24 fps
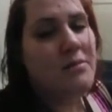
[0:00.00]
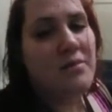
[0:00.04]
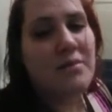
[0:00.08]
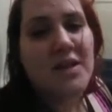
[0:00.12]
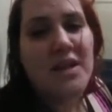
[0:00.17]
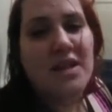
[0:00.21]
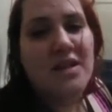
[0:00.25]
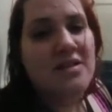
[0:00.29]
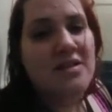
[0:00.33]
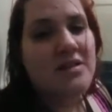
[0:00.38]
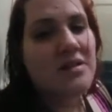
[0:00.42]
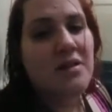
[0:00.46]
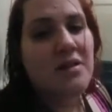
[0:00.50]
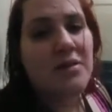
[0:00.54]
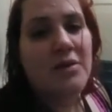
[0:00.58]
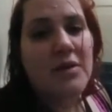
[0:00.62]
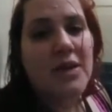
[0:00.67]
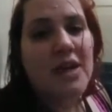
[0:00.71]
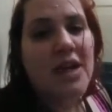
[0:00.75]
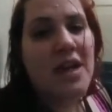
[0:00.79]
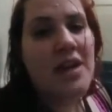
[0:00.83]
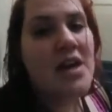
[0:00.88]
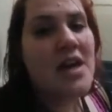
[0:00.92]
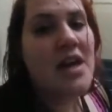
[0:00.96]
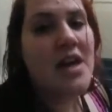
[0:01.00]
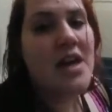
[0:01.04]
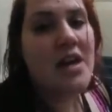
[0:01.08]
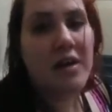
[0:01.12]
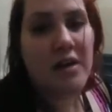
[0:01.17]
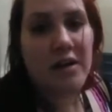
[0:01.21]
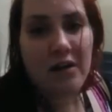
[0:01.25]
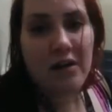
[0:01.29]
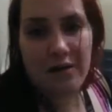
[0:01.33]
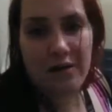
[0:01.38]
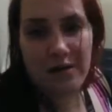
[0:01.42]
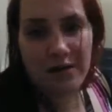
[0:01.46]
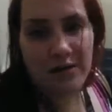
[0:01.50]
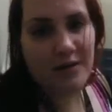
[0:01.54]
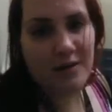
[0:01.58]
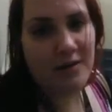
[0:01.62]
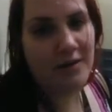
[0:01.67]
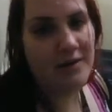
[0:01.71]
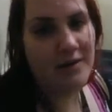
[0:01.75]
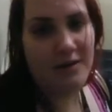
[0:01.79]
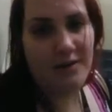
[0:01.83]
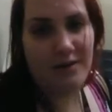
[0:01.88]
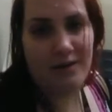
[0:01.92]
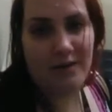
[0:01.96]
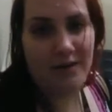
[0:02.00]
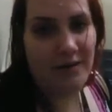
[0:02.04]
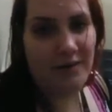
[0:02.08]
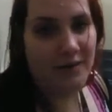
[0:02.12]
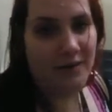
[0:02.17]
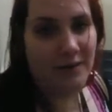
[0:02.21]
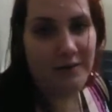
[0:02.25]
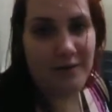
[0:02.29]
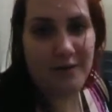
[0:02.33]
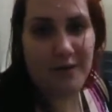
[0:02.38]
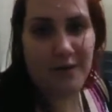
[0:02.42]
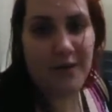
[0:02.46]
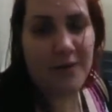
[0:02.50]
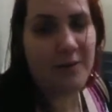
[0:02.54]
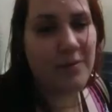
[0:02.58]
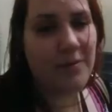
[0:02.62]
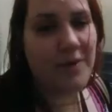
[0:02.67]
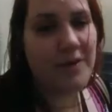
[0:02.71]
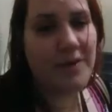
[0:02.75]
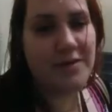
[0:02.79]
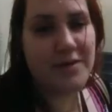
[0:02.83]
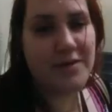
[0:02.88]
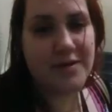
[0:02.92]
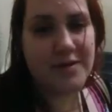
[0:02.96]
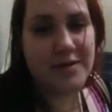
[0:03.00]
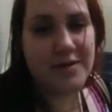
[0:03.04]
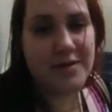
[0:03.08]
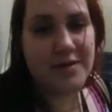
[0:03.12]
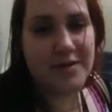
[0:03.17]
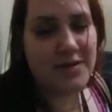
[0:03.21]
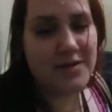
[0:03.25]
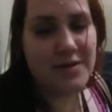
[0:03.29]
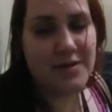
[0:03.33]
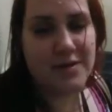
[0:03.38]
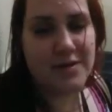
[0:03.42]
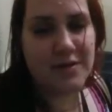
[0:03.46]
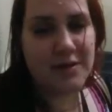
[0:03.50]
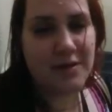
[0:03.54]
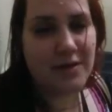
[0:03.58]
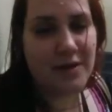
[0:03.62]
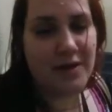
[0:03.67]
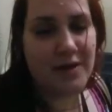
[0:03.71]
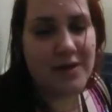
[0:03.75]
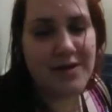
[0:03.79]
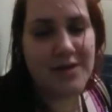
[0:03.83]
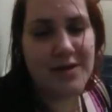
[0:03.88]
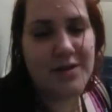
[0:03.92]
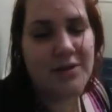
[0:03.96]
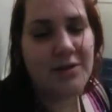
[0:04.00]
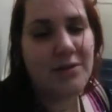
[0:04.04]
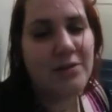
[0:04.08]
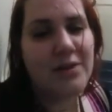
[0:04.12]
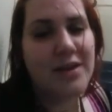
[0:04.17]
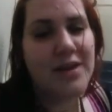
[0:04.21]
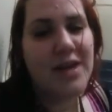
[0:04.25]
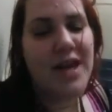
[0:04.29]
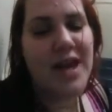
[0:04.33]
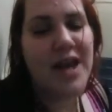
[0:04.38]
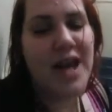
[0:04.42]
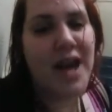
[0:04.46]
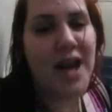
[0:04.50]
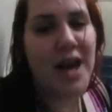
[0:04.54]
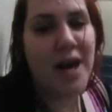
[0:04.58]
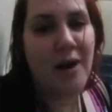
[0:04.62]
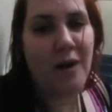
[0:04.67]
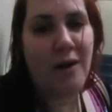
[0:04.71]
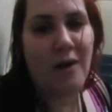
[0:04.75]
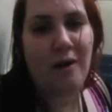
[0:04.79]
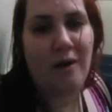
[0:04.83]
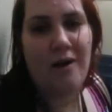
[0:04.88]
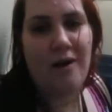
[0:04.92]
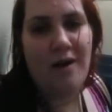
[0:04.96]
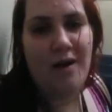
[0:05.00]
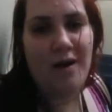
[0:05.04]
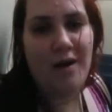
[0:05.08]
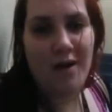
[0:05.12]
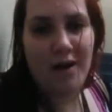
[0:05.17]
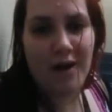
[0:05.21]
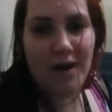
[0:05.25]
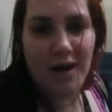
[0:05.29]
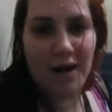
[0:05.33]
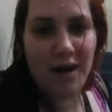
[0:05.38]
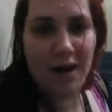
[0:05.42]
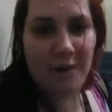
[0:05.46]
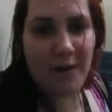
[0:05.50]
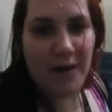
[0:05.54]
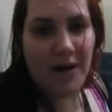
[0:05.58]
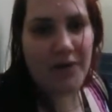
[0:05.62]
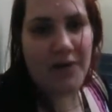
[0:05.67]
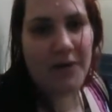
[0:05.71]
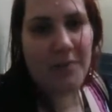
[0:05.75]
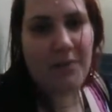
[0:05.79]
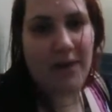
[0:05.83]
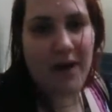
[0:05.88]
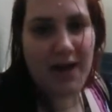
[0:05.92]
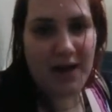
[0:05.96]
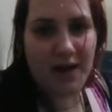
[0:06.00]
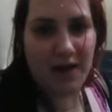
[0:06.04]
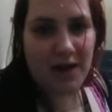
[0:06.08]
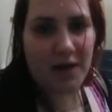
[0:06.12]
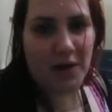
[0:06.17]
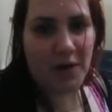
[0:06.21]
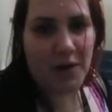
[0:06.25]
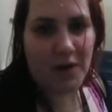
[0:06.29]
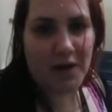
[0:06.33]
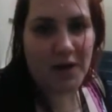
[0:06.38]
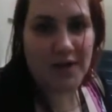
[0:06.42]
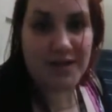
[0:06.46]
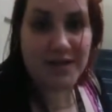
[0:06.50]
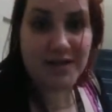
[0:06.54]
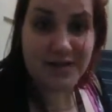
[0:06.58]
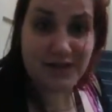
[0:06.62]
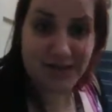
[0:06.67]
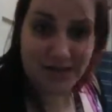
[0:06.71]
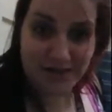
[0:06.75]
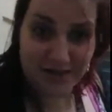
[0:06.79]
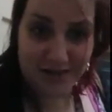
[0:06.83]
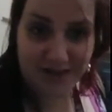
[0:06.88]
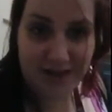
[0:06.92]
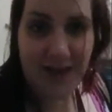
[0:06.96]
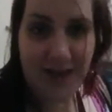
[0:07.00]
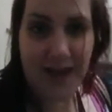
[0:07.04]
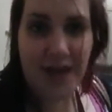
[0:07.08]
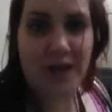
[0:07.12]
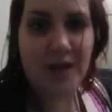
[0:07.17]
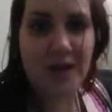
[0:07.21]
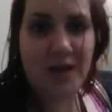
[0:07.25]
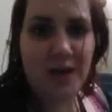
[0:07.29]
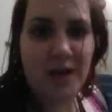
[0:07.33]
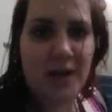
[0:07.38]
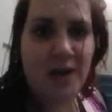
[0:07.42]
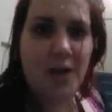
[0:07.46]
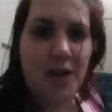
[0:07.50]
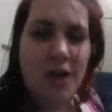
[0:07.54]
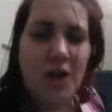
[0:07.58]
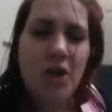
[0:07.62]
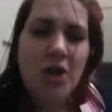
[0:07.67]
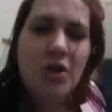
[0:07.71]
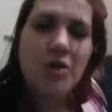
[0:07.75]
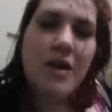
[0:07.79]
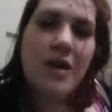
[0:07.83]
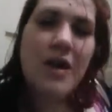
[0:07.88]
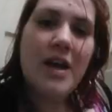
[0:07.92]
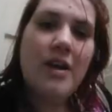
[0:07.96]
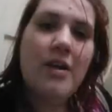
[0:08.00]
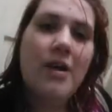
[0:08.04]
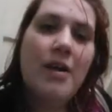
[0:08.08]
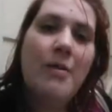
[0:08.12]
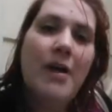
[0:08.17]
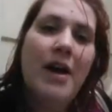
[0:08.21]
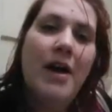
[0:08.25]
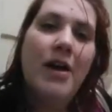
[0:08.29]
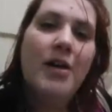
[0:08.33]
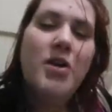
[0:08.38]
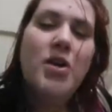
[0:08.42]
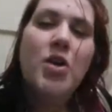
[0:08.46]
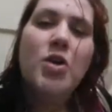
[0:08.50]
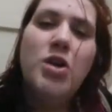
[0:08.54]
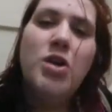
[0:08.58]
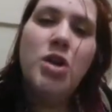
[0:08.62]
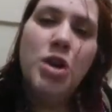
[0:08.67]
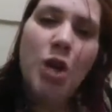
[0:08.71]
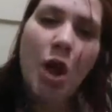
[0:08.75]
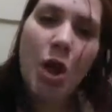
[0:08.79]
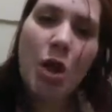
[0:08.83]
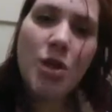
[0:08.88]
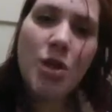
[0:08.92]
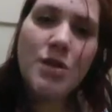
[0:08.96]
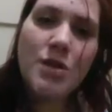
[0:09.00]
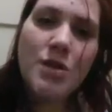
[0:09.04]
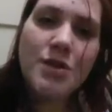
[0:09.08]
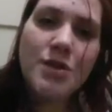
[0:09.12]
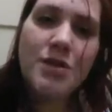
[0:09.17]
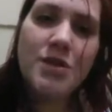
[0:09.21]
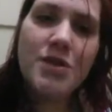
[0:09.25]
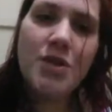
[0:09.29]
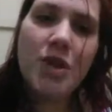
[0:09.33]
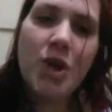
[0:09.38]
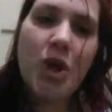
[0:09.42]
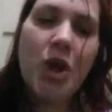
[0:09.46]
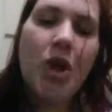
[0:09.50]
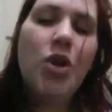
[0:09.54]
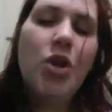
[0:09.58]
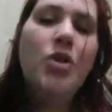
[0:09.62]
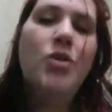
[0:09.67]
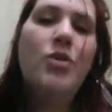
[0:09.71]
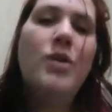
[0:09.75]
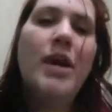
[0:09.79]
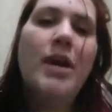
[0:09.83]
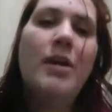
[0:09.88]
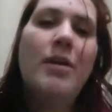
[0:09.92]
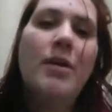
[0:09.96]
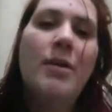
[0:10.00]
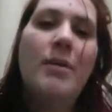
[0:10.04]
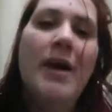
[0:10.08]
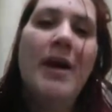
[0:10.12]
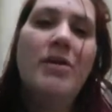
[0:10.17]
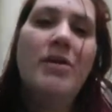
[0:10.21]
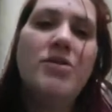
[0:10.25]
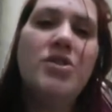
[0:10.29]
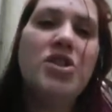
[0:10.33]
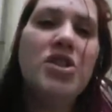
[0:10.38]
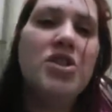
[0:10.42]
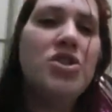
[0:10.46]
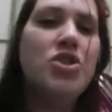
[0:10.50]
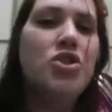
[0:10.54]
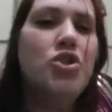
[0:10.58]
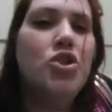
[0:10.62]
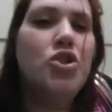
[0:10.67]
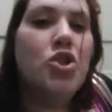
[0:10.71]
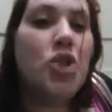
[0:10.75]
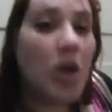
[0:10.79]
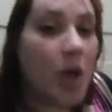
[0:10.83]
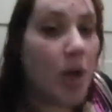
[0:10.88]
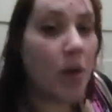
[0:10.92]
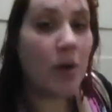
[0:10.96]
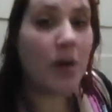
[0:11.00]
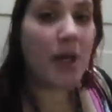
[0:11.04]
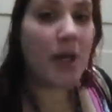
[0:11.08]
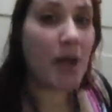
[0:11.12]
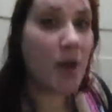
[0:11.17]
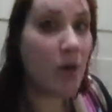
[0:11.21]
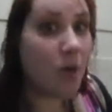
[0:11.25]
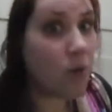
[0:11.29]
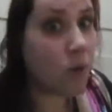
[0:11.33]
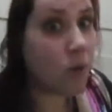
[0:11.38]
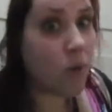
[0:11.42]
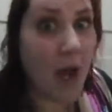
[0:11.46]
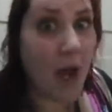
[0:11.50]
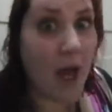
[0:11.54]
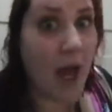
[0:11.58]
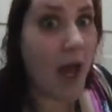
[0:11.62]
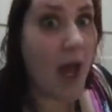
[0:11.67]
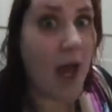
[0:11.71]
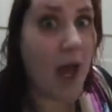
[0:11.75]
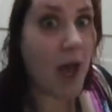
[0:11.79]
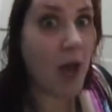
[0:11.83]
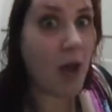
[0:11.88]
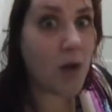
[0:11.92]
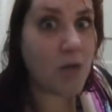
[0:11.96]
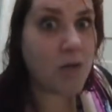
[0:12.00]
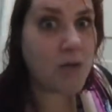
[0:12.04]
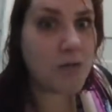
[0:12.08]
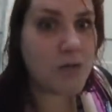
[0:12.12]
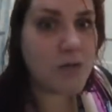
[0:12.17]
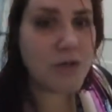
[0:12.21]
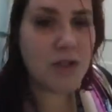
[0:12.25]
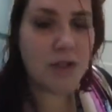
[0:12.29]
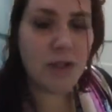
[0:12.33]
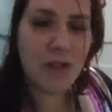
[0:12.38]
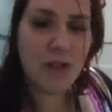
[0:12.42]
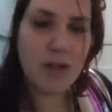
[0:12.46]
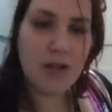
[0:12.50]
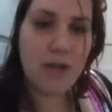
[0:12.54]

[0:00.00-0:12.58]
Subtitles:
Because you don't care for the brothers and sisters in Christ. You don't care about the body in Christ. Instead, you care about your lulls. You care about just joking around